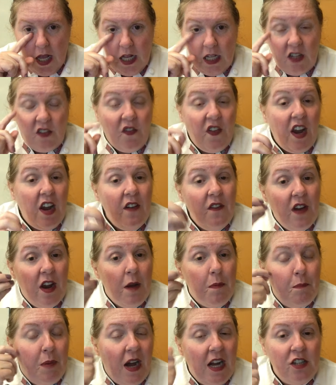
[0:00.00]
It's very,
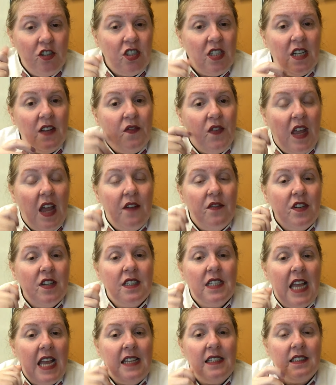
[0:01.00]
very pungent. If you ever
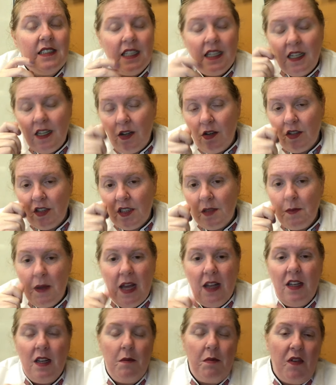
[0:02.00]
tasted it or
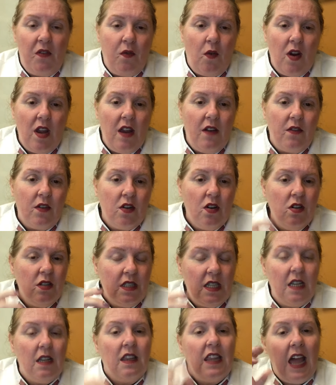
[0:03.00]
smelled it before you ever
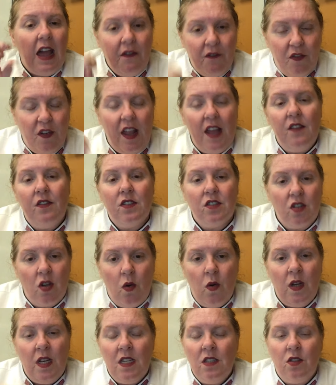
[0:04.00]
cooked it, that flavor's
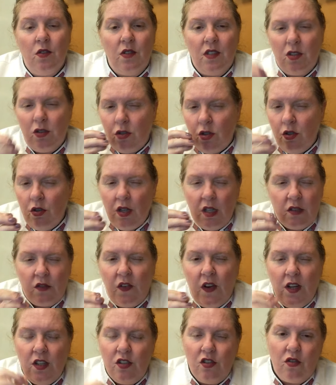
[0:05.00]
going into it. It's
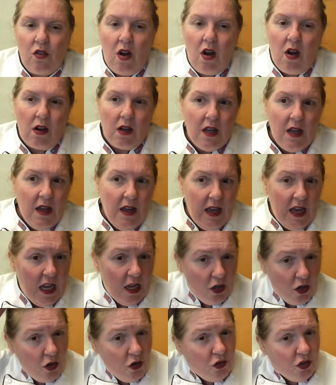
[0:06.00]
very strong.
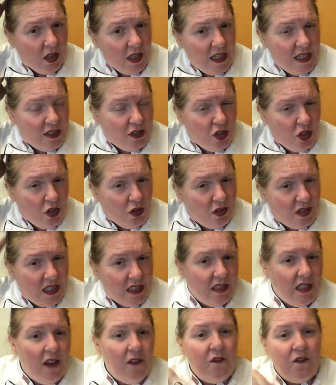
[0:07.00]
It usually is used
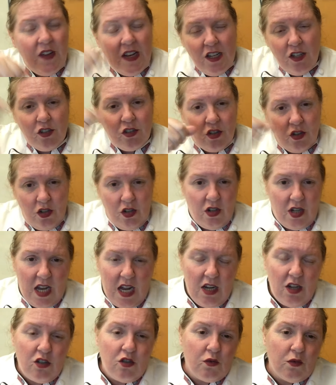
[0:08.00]
as a finisher. You
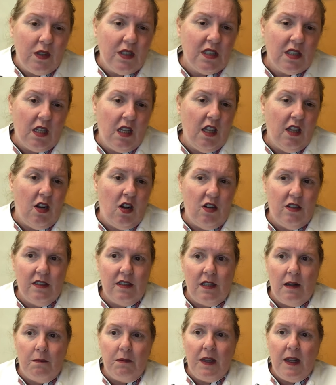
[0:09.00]
kind of drizzle it on
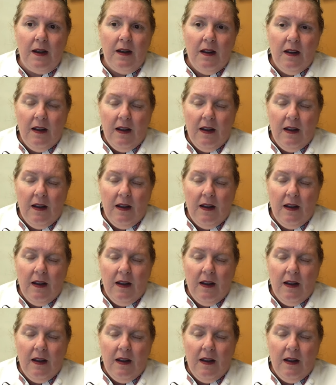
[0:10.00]
something.